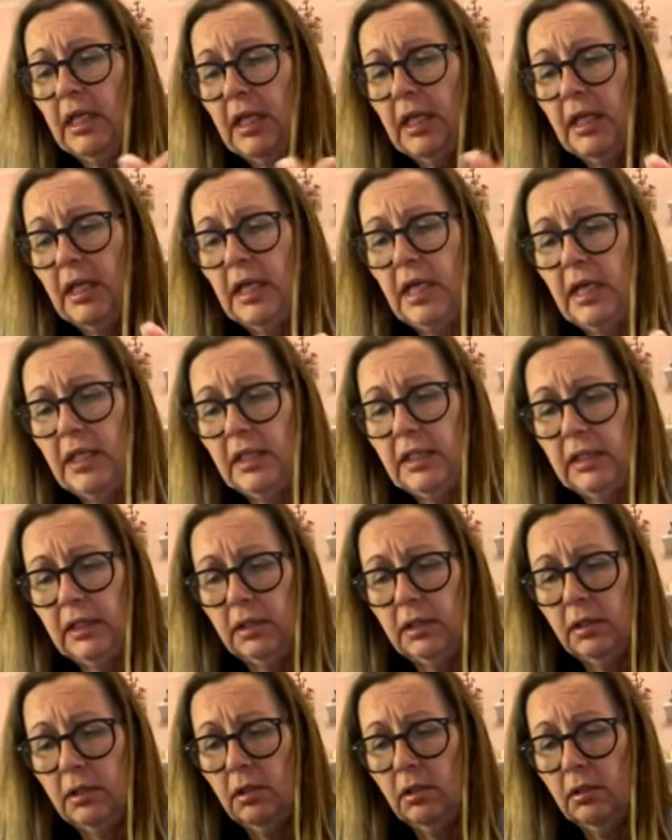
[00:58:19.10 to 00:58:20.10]
That
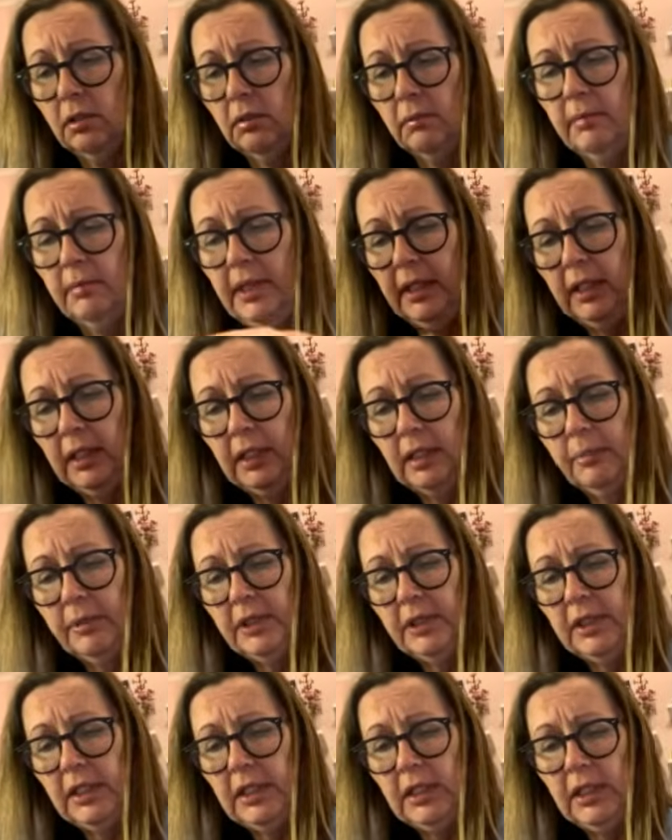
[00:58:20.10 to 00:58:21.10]
is not my cup of
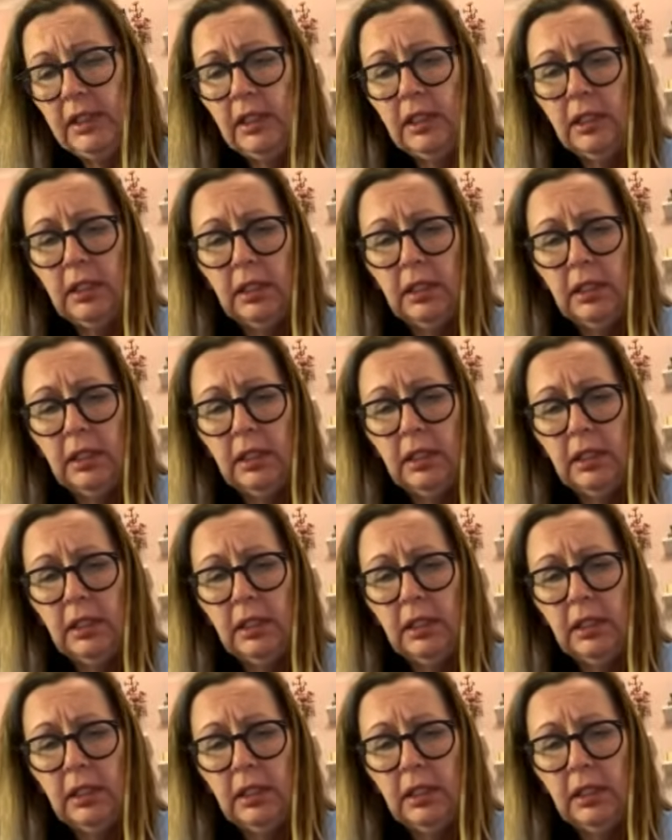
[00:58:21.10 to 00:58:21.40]
tea.